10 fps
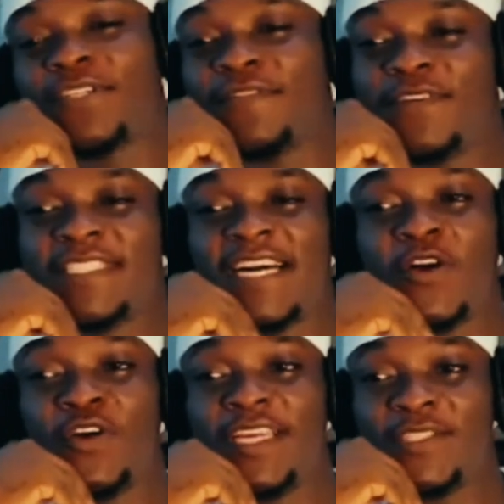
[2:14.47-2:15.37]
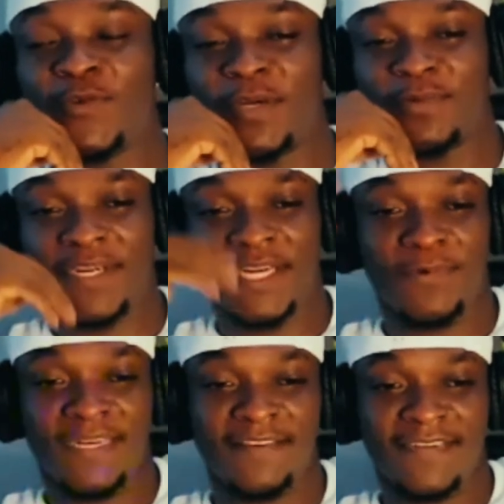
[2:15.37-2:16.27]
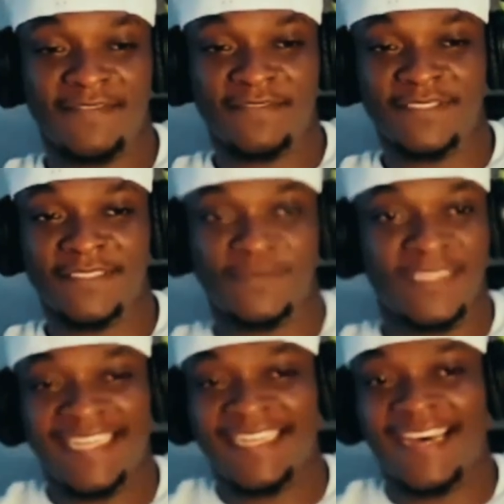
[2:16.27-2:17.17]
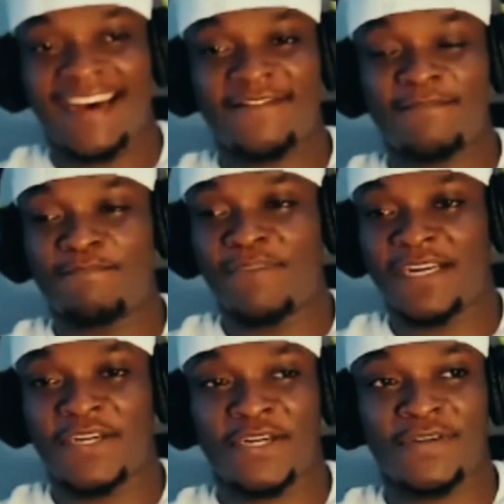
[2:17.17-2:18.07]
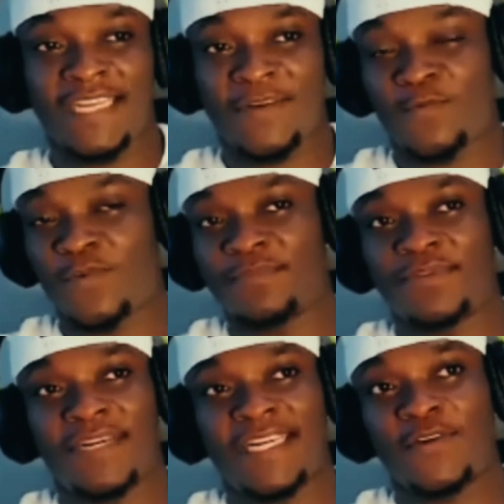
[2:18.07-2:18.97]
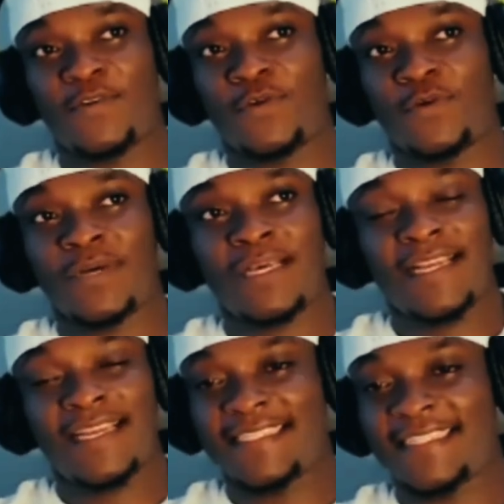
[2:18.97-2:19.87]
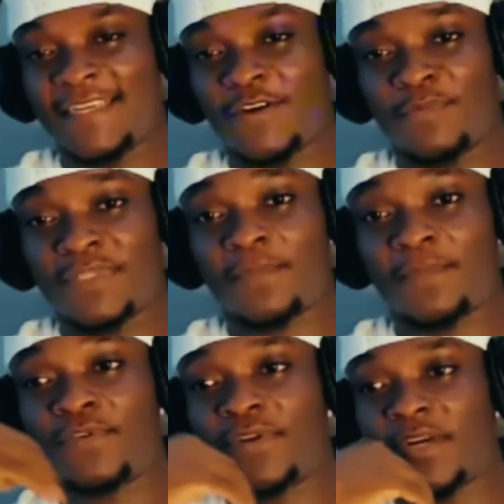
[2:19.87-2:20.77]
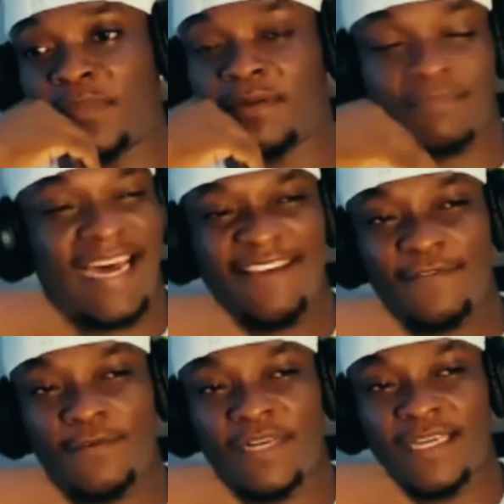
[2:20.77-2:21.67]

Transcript: most of us that are going to Web3, we didn't have background in Web3 or let's say computer programming. For